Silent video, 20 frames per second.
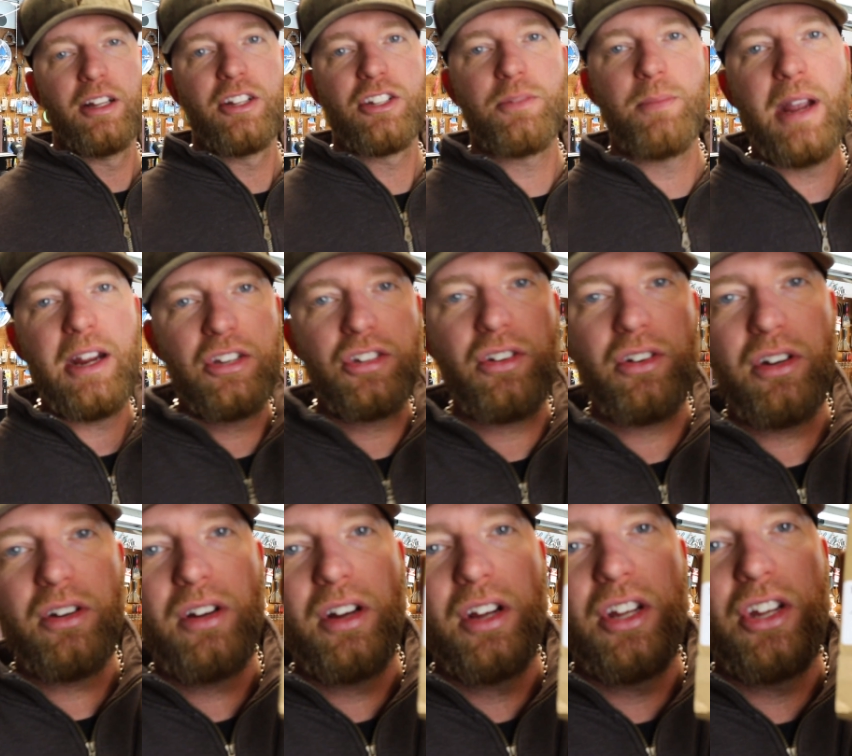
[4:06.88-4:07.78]
So make
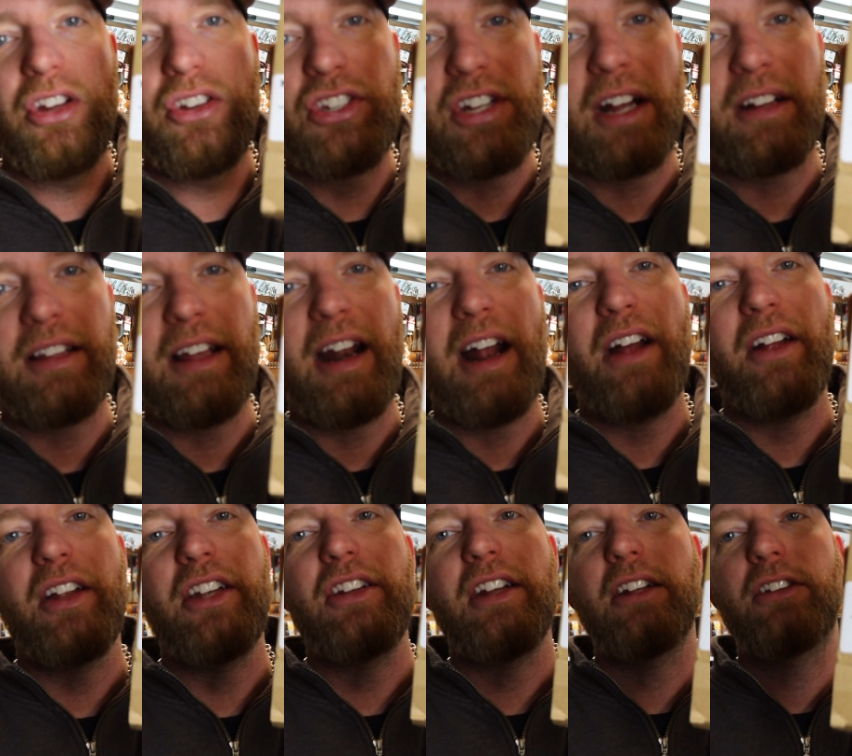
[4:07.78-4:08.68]
sure you check that
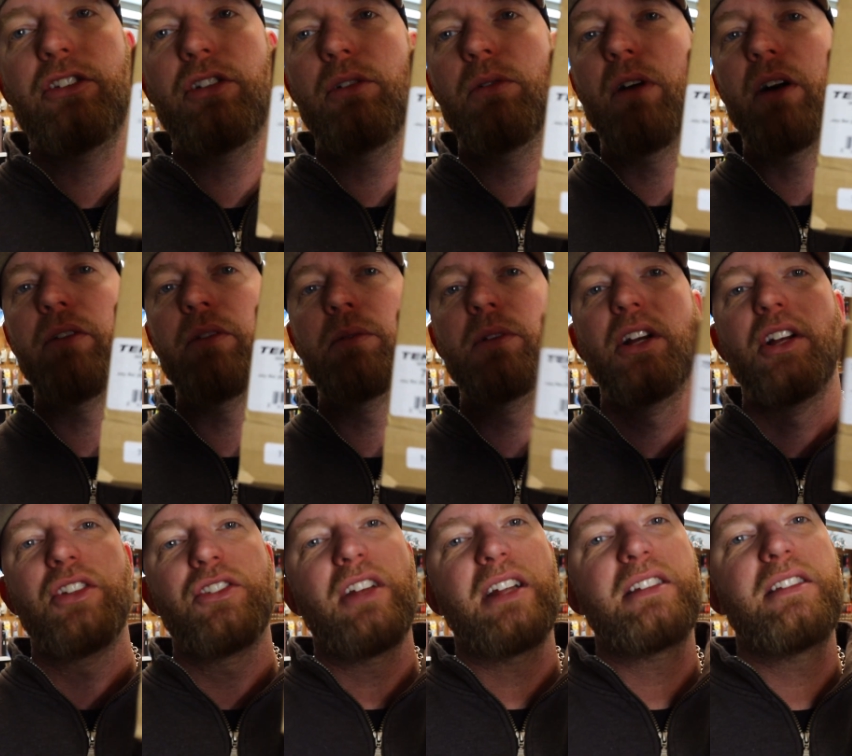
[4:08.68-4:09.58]
out and you get two of them.
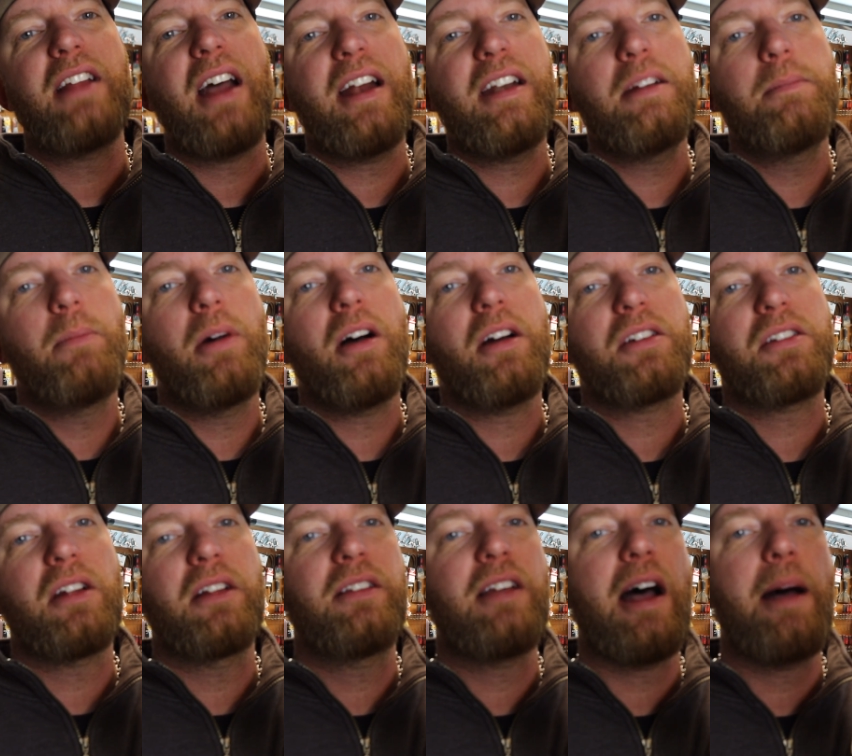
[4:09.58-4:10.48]
So that's 90
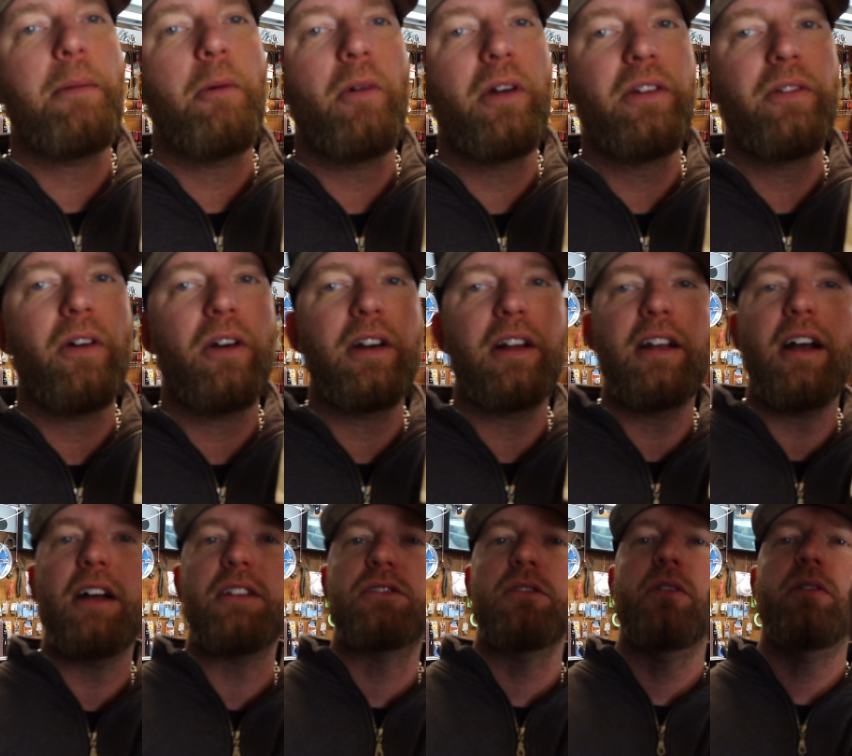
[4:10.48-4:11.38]
bucks on top of what you've already
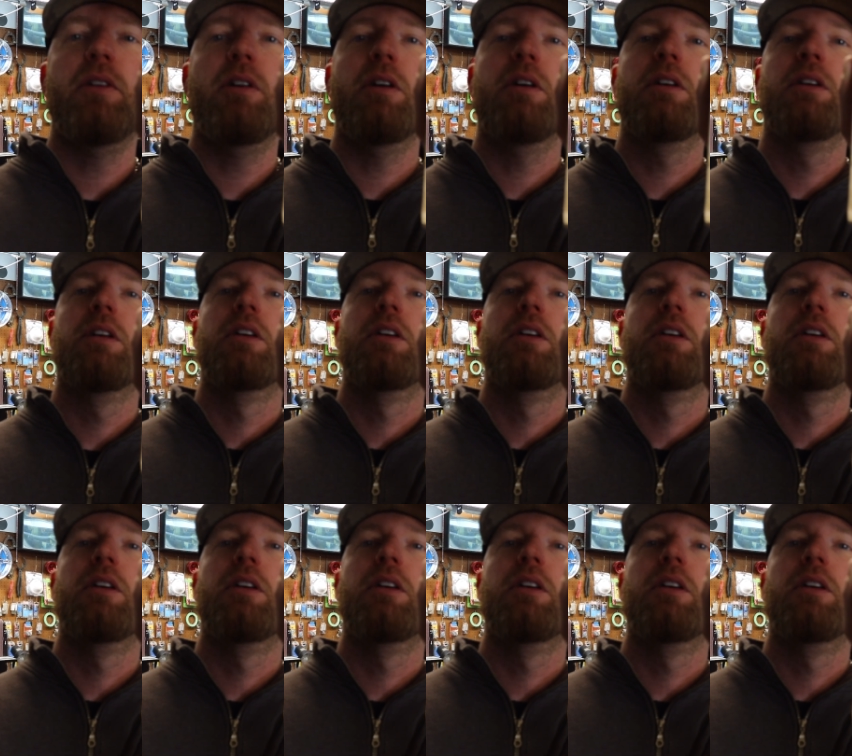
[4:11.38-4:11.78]
got so far.